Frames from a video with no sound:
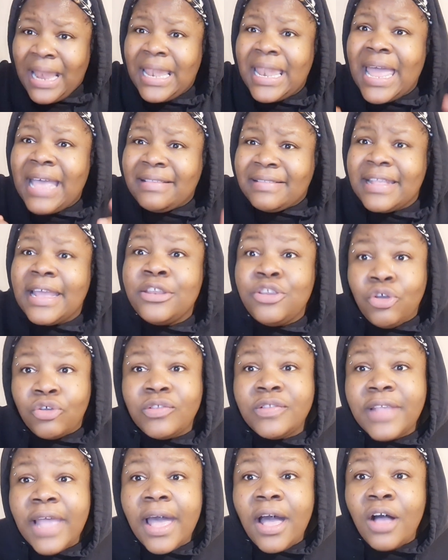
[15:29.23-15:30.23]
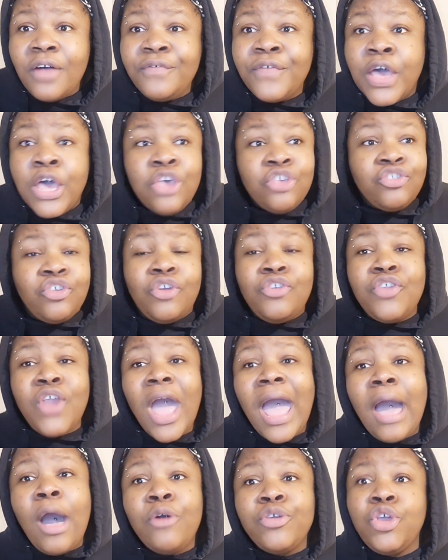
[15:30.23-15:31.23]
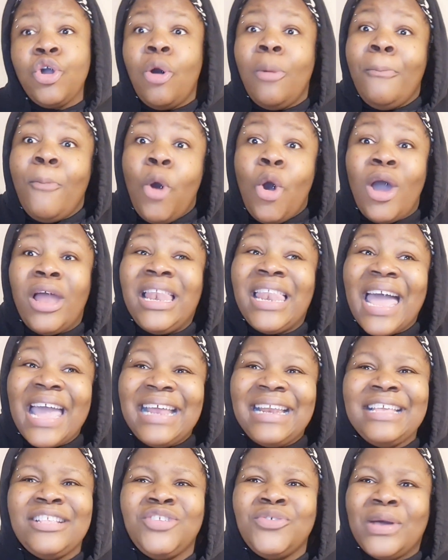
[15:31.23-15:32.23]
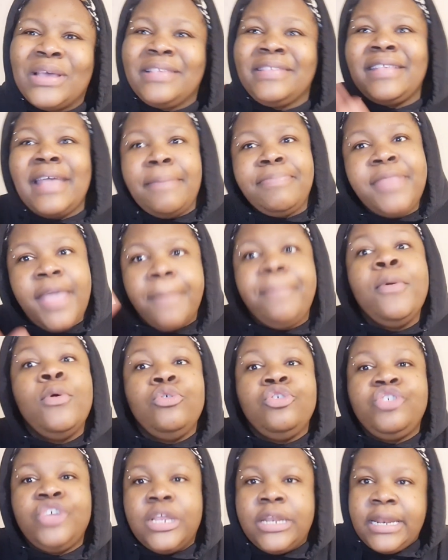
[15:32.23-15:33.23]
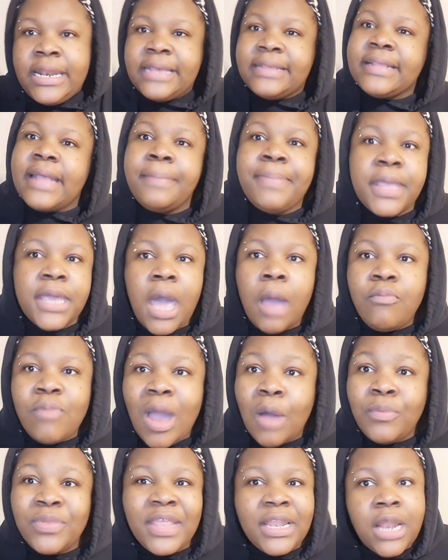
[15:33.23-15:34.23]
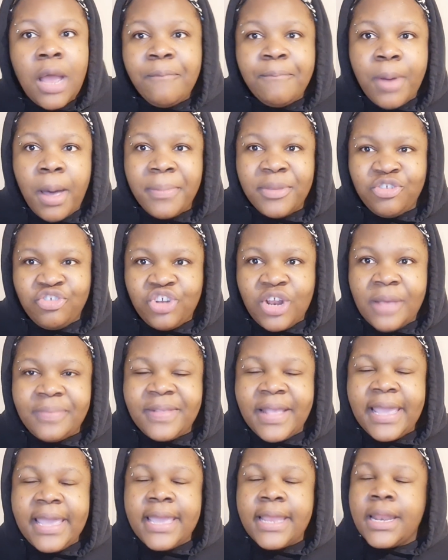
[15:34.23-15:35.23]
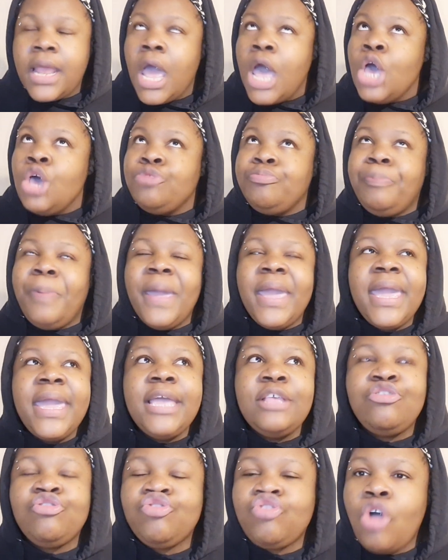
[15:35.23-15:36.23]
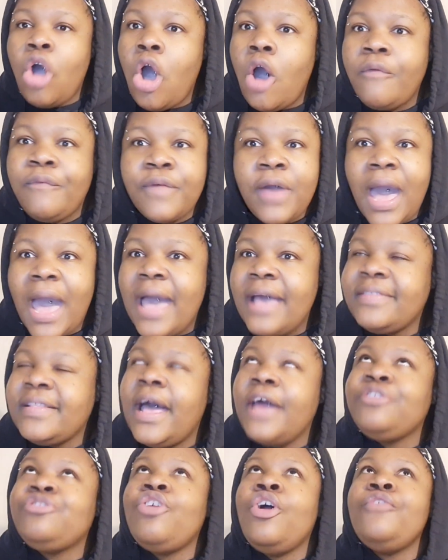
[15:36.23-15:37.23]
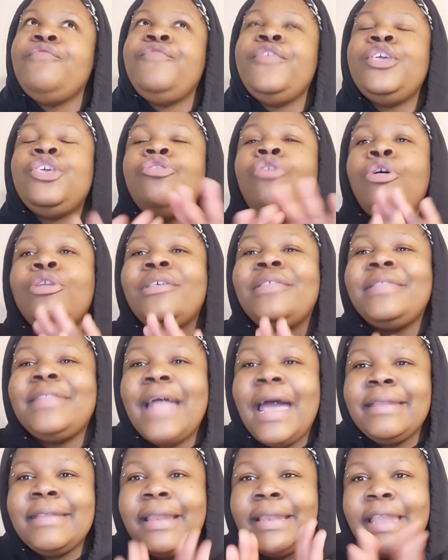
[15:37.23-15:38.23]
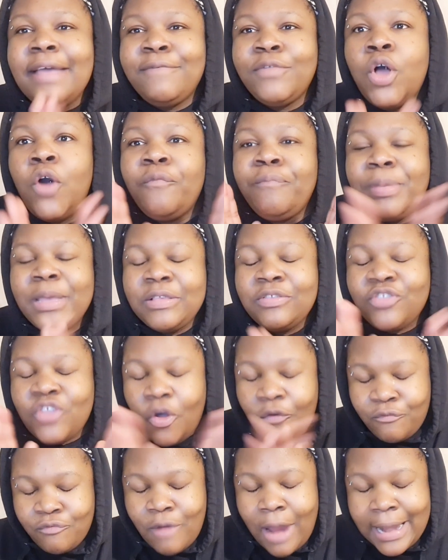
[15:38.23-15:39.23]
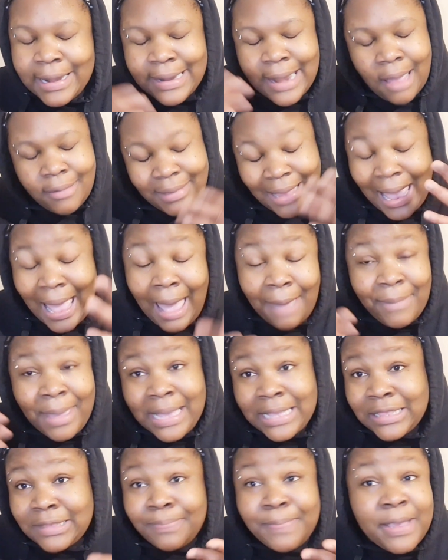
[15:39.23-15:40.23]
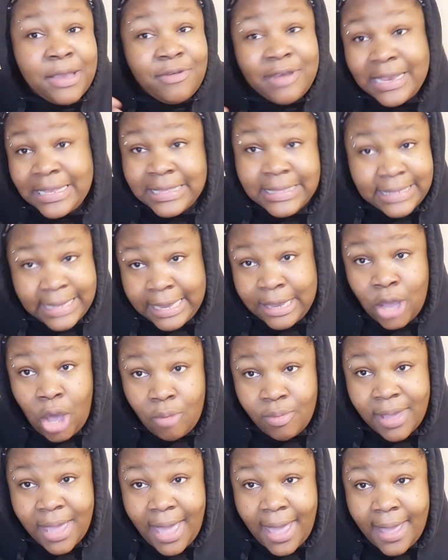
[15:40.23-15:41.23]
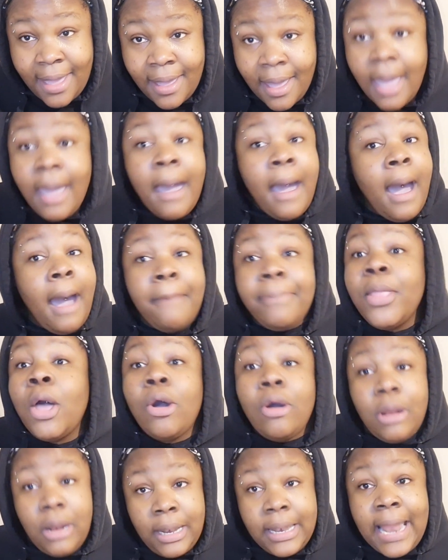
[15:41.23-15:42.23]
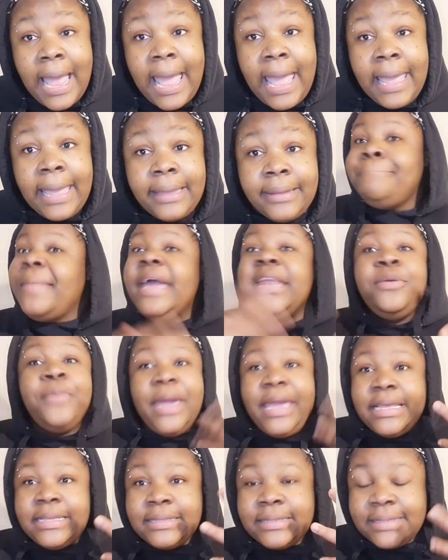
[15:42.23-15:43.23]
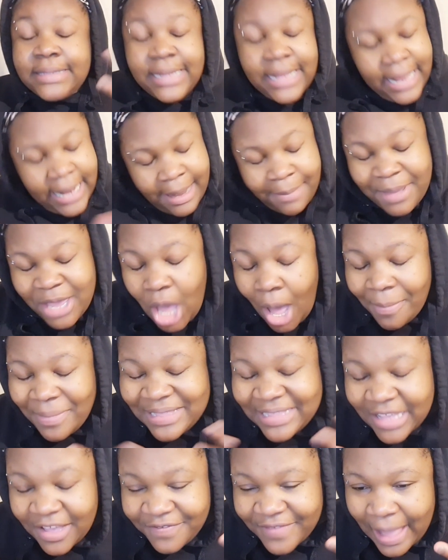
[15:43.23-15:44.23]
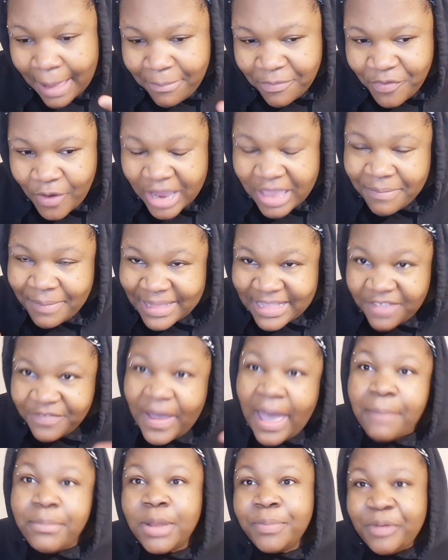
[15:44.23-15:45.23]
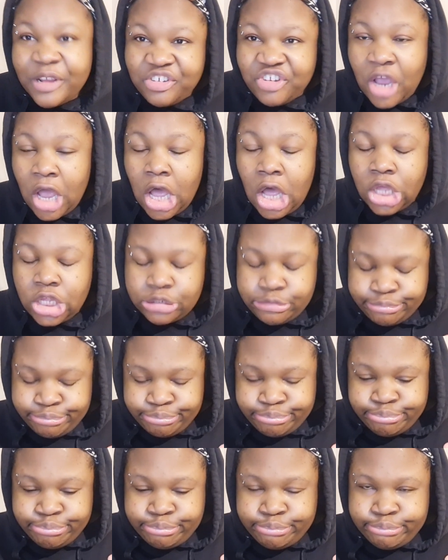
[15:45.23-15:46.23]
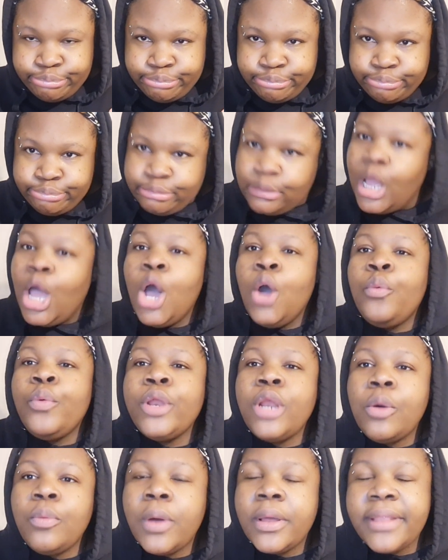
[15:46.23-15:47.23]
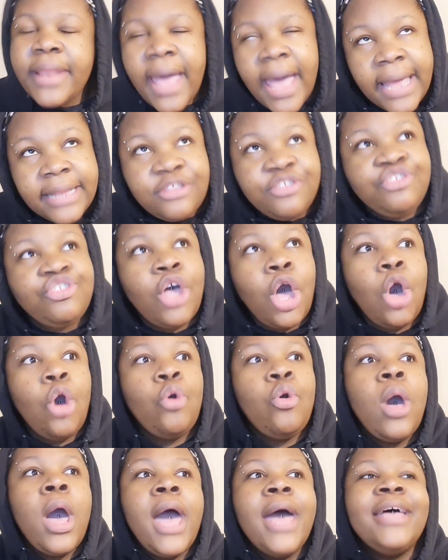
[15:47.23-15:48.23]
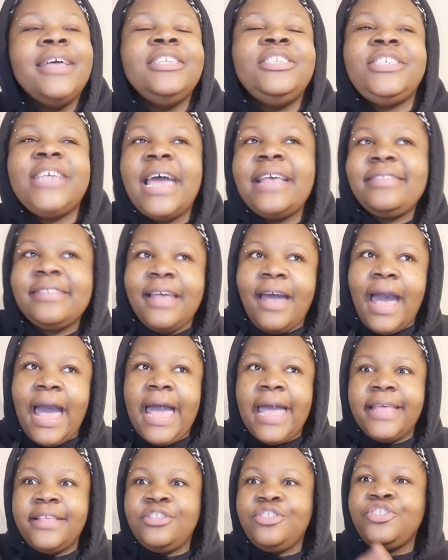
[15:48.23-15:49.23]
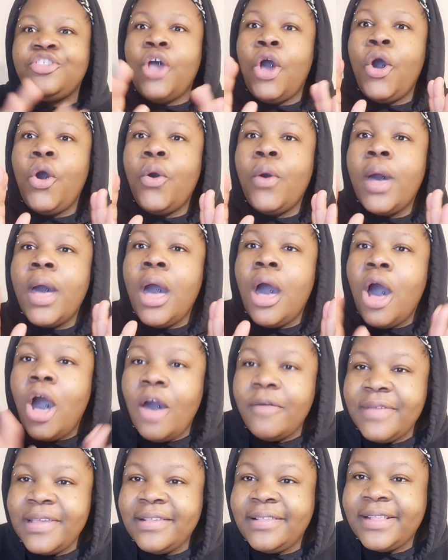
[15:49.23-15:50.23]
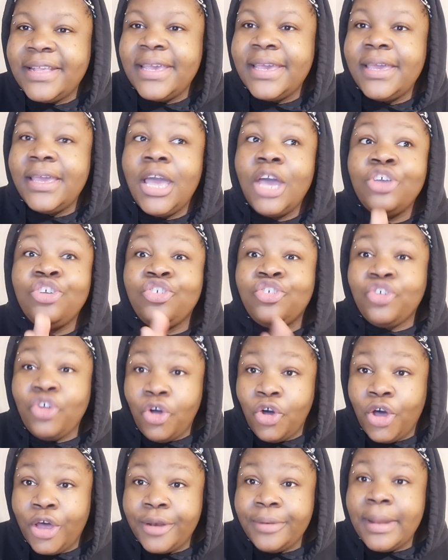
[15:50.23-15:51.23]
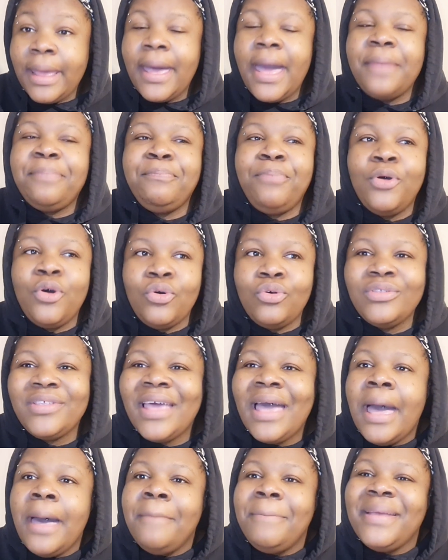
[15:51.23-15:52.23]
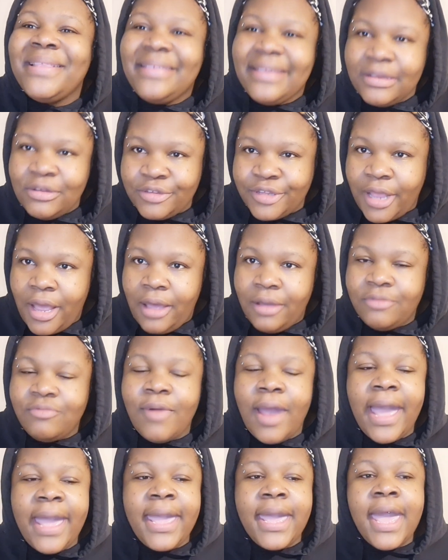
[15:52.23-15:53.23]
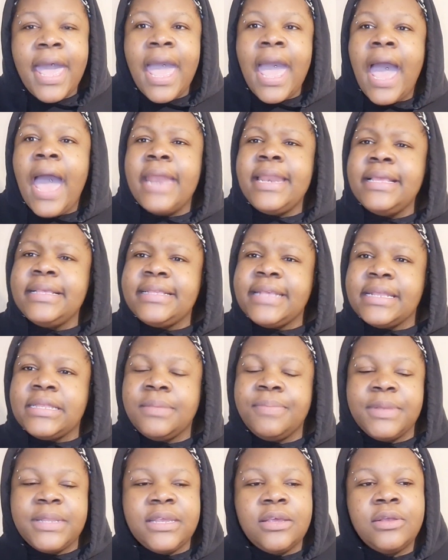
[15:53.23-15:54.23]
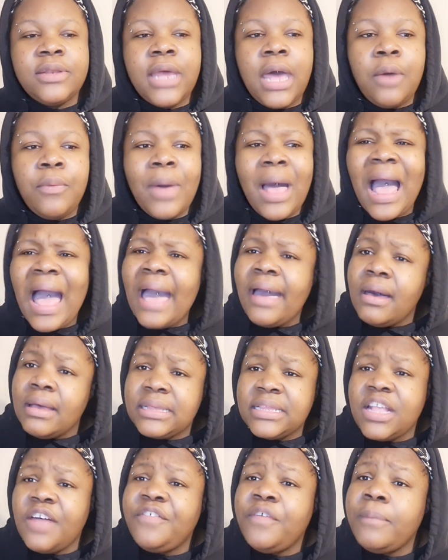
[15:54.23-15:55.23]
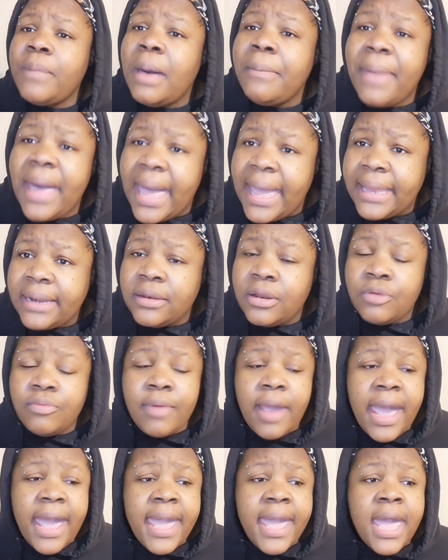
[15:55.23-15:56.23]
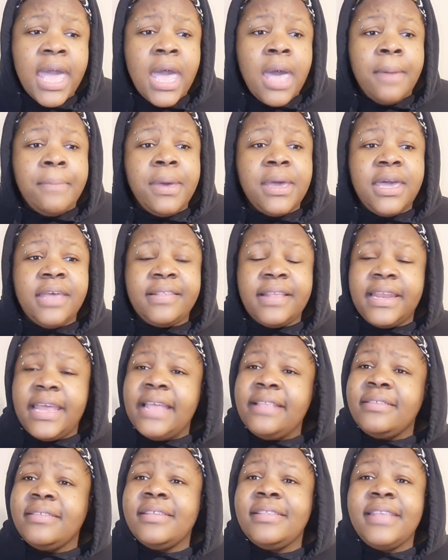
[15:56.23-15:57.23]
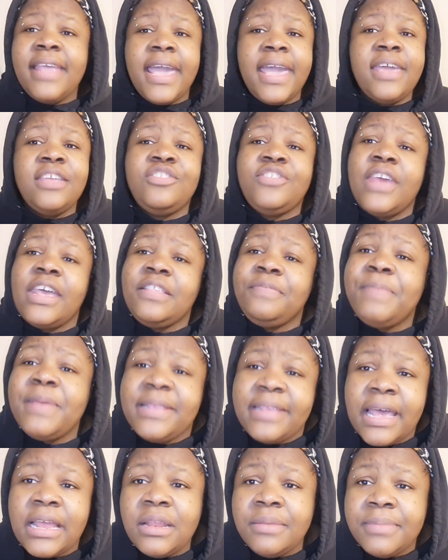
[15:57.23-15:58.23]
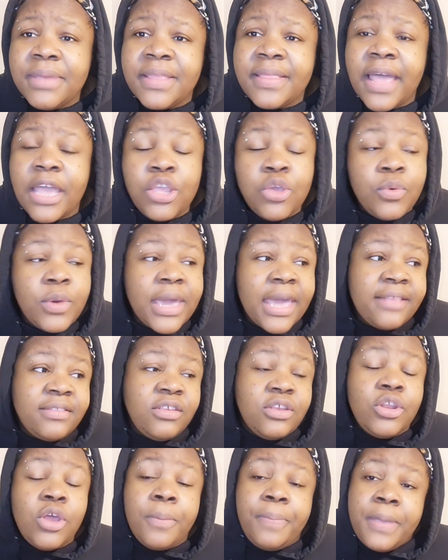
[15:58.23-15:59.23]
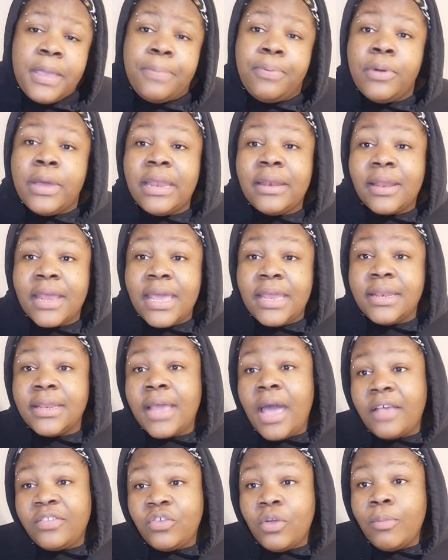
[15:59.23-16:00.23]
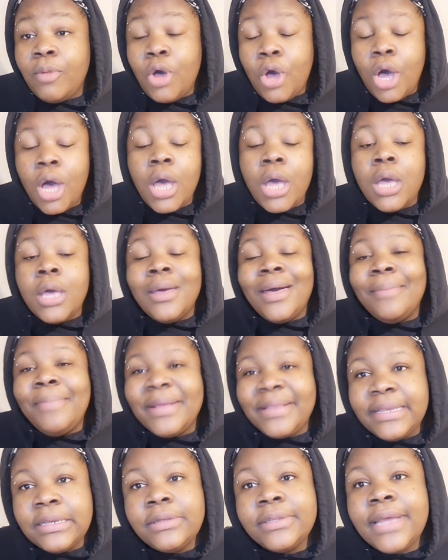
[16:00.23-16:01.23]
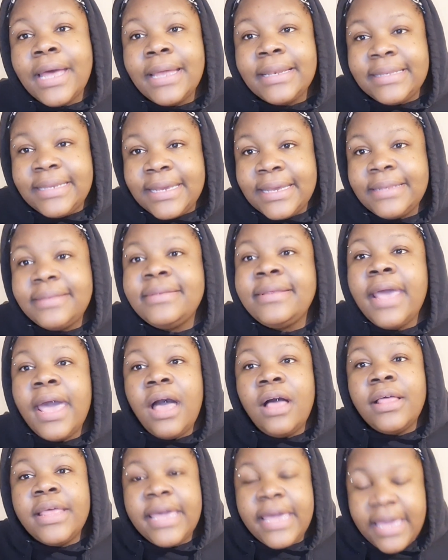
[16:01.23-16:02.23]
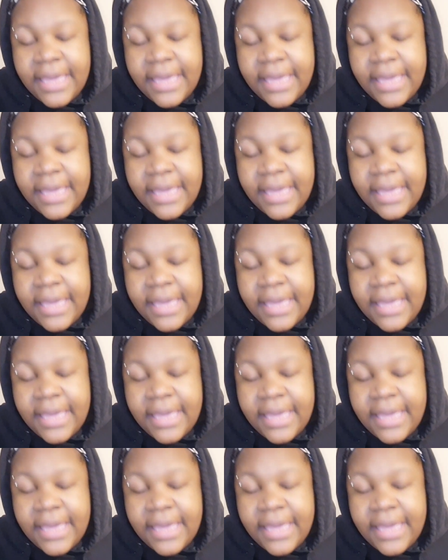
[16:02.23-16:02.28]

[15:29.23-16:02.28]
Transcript: bit less than yourself. So now you're more likely to accept their bullshit the next time they come around with the love bombing. Do you know what I'm saying? Pissed off, guys. I don't think you understand the level of pissed off right now that I'm experiencing, okay? I'm not gonna lie. But anyways, let me calm myself down before I give myself high blood pressure. We don't want that. So, Jess, guys. So, obviously, Sean had pulled Matilda, right? And he said to Matilda, well, I got stuff on my mind, right? Because at the end of the day, Jess be telling me that you will get to know people in Casa Amor. Matilda did tell